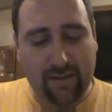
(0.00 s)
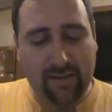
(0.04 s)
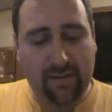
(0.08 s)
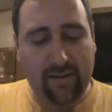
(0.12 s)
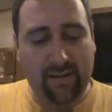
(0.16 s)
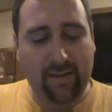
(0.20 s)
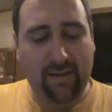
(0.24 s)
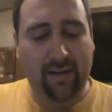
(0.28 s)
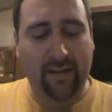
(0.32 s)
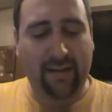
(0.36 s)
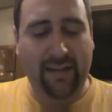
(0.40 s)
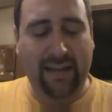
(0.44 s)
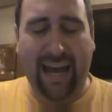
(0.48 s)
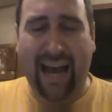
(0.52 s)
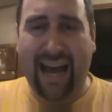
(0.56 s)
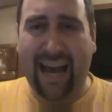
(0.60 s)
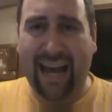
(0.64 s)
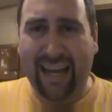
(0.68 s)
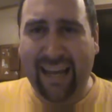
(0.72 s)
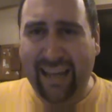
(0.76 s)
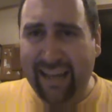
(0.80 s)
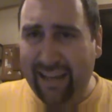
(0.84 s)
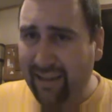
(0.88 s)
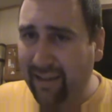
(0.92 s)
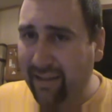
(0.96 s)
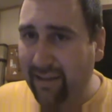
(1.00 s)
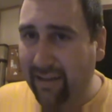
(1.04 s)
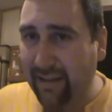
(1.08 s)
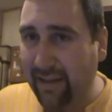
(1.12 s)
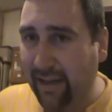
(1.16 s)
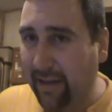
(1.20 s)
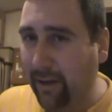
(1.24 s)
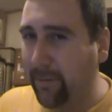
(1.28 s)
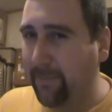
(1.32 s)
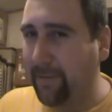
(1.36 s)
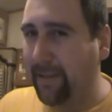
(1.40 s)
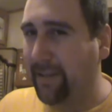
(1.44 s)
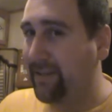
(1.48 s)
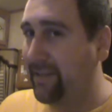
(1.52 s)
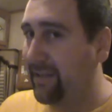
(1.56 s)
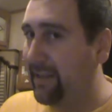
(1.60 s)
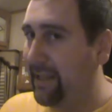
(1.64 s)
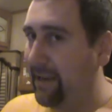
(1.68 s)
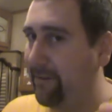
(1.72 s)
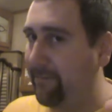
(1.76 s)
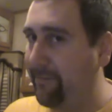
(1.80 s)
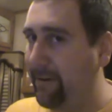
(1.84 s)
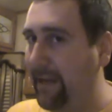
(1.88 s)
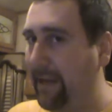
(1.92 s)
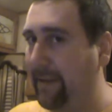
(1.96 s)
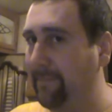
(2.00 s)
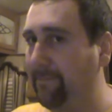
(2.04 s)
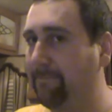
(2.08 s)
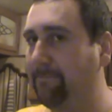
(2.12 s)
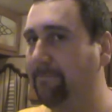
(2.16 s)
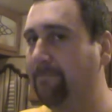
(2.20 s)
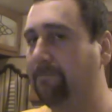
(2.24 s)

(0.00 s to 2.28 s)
Tendai. I hope I said that right.